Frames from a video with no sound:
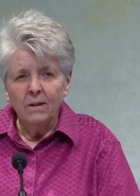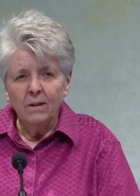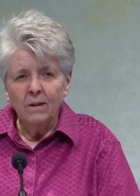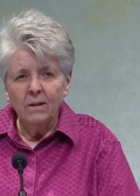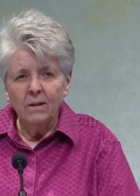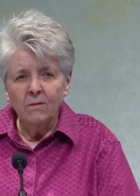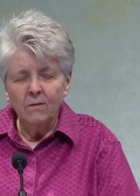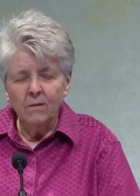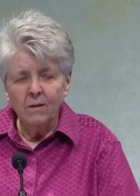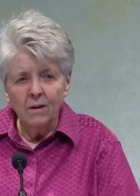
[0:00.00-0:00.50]

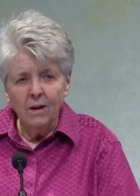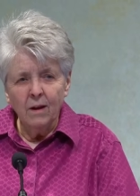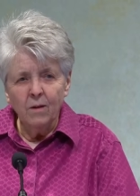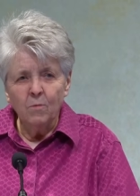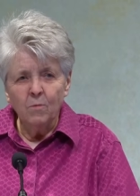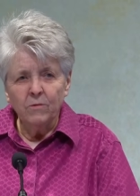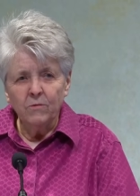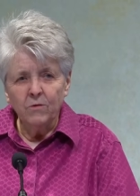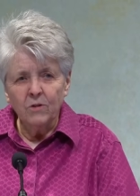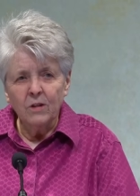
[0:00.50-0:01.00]
In the name
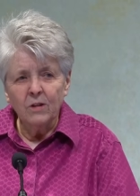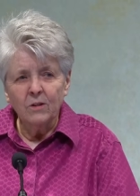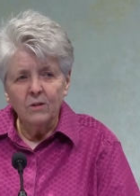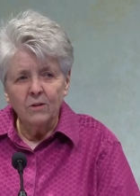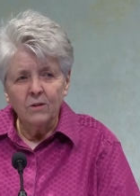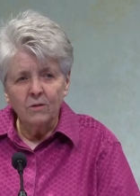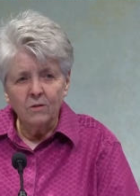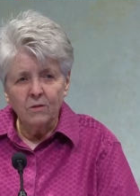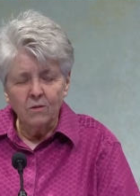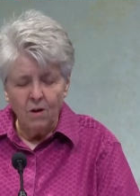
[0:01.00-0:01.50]
of
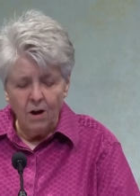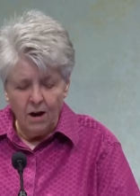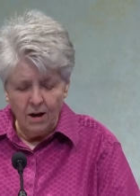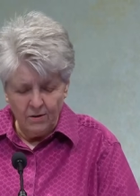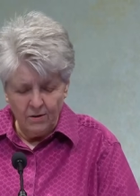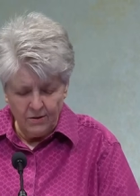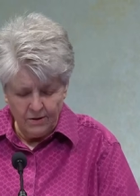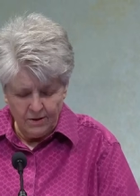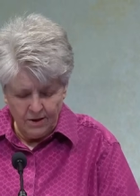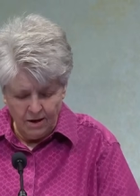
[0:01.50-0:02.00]
Jesus
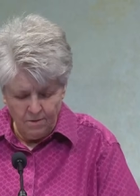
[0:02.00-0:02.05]
Christ,